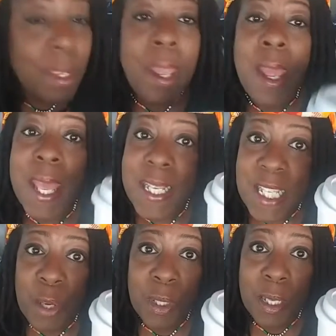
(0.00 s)
It's
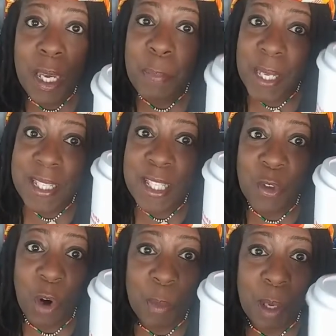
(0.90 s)
still good, but it's the
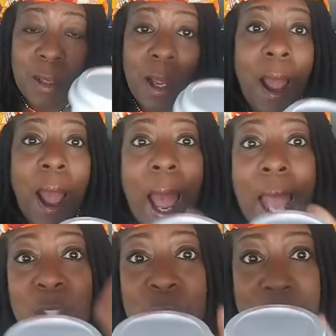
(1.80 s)
normal. I
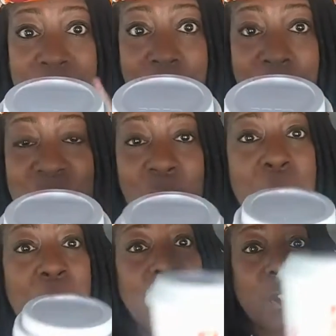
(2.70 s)
do decaf, so I'm
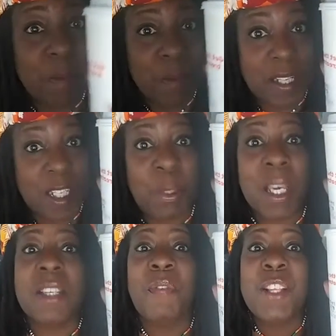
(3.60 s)
not going to drink much of this
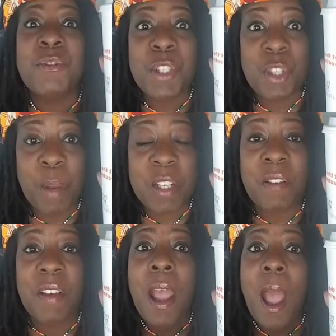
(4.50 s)
because if I drink too much of
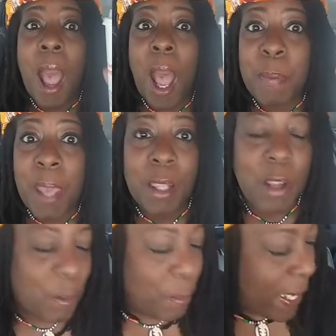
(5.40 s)
it, I'll be all over
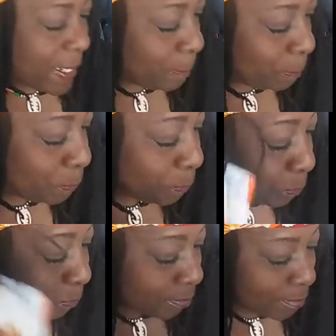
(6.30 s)
the place.
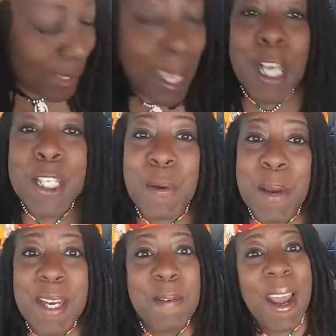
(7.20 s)
So
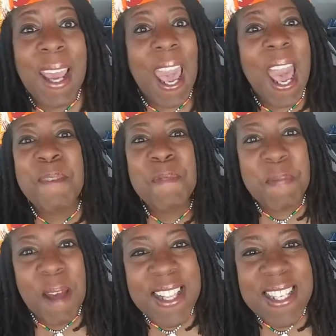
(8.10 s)
anyway, happy
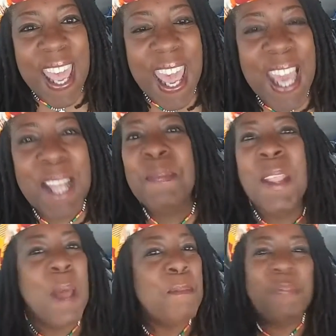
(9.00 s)
Monday.
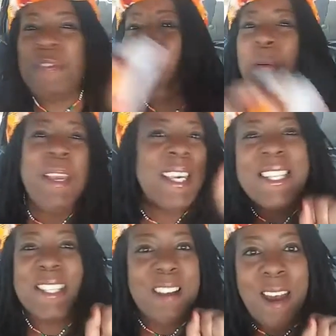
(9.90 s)
Before we get
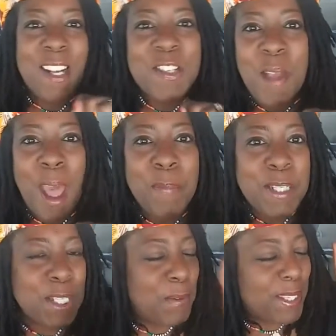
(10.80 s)
started, you know how we
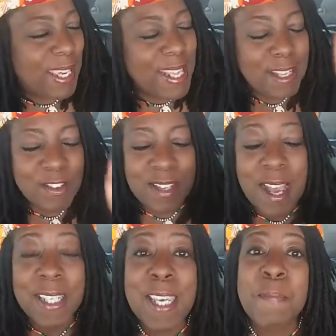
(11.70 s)
do. Again, there's
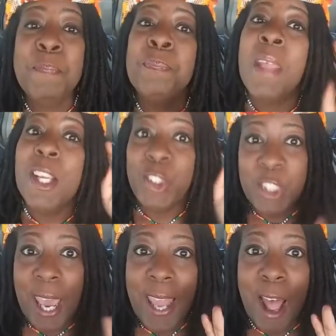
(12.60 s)
Duncan.
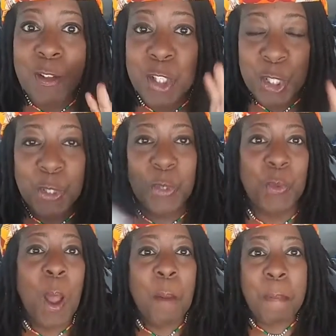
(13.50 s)
Shout out to
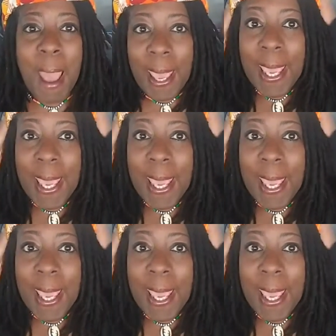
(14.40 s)
my head